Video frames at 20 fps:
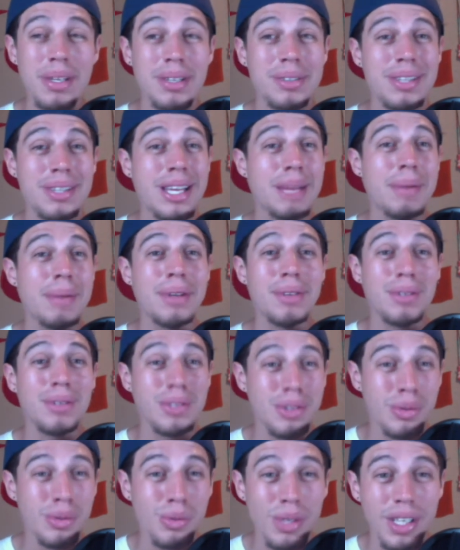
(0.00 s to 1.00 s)
You think about those
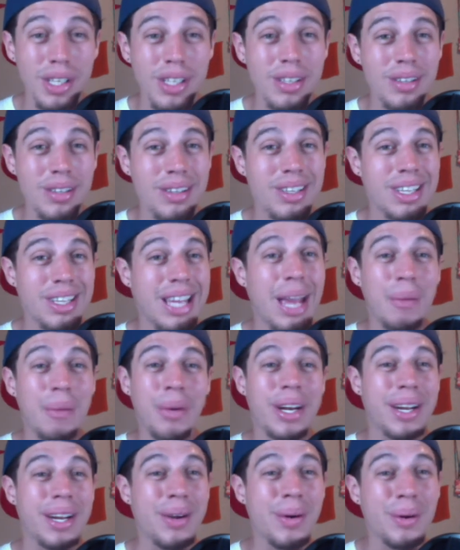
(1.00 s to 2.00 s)
three game
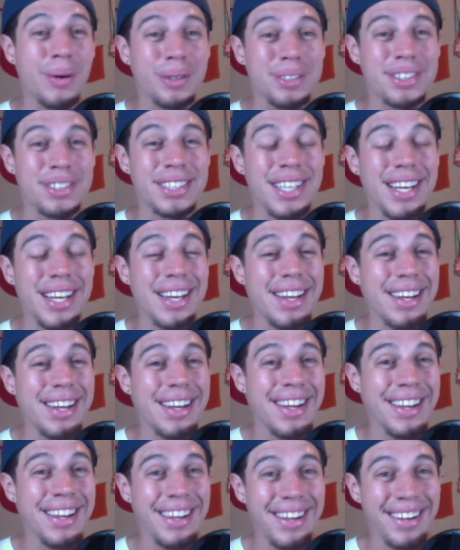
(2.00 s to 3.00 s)
winning goals
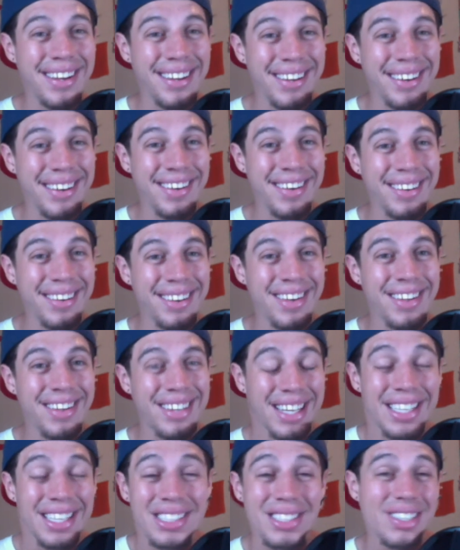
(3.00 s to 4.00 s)
in the
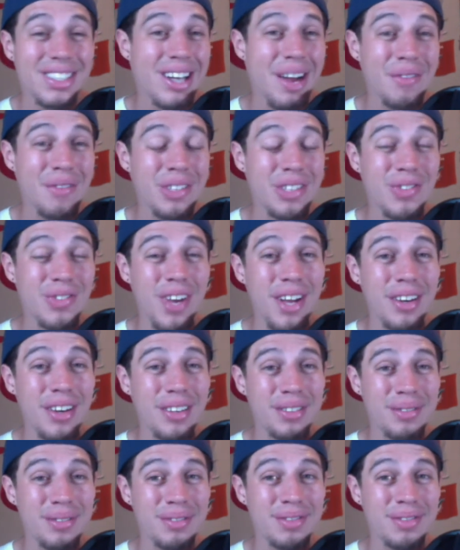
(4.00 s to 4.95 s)
Eastern Conference Final.